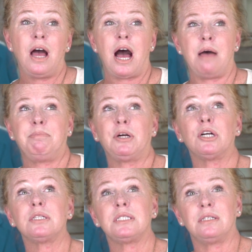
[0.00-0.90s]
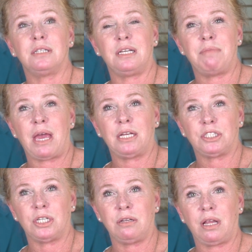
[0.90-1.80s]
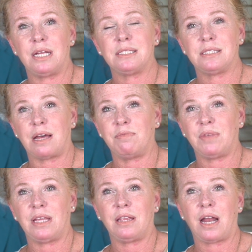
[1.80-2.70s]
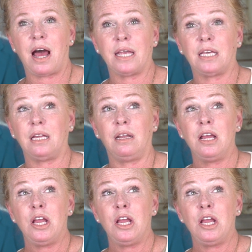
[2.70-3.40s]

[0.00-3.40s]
I personally make sure that it's something that I can